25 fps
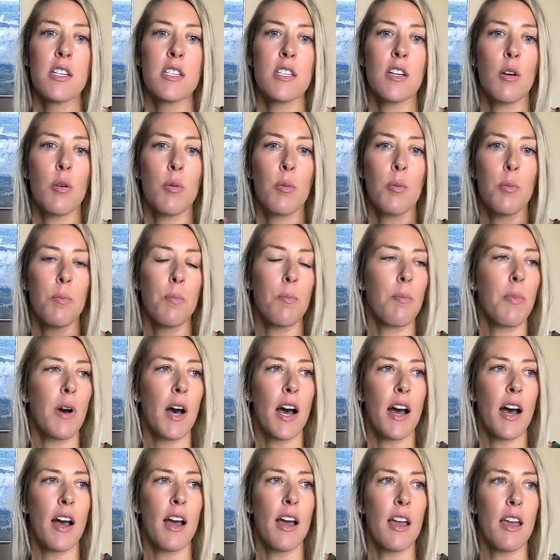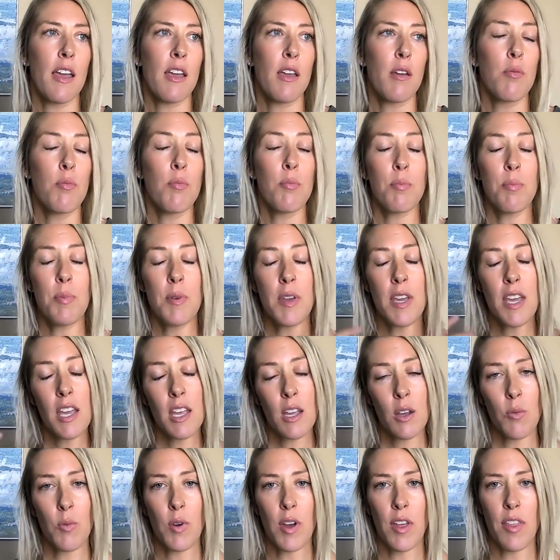So by
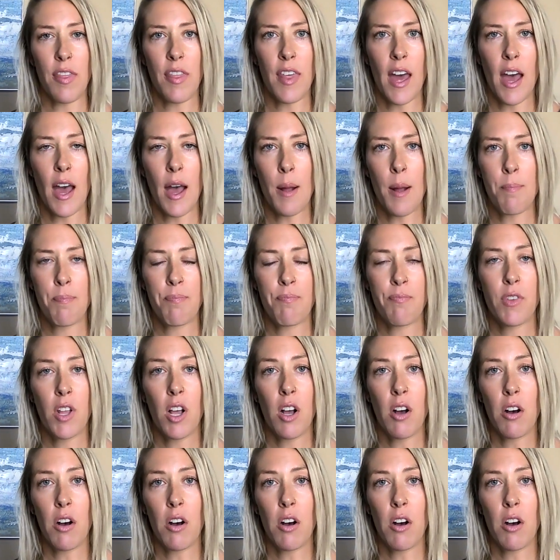being with that,